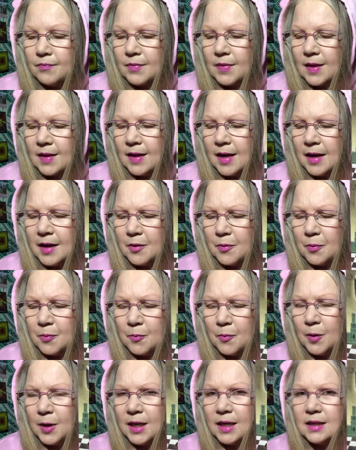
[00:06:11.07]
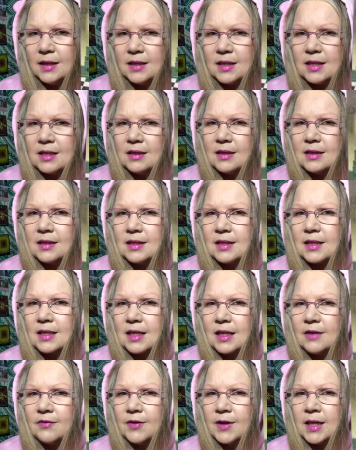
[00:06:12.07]
Like, what is this
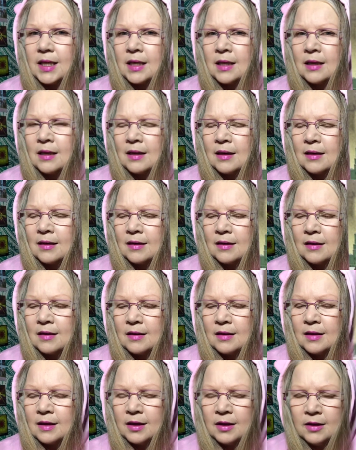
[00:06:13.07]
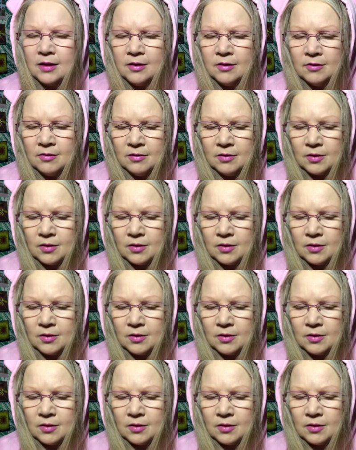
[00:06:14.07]
even? You know?